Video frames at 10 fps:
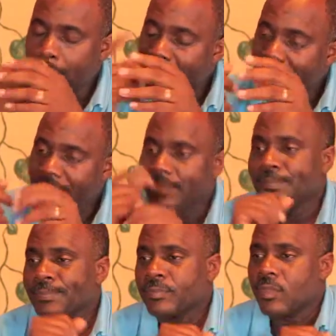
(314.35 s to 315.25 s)
But
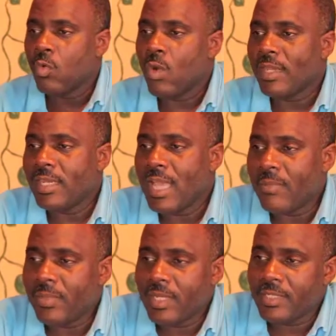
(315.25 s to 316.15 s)
what did
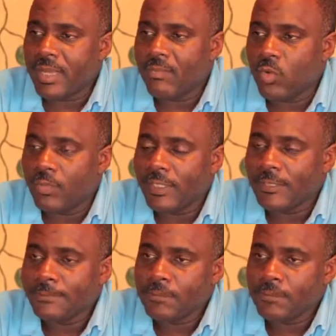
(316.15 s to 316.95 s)
happen at that moment?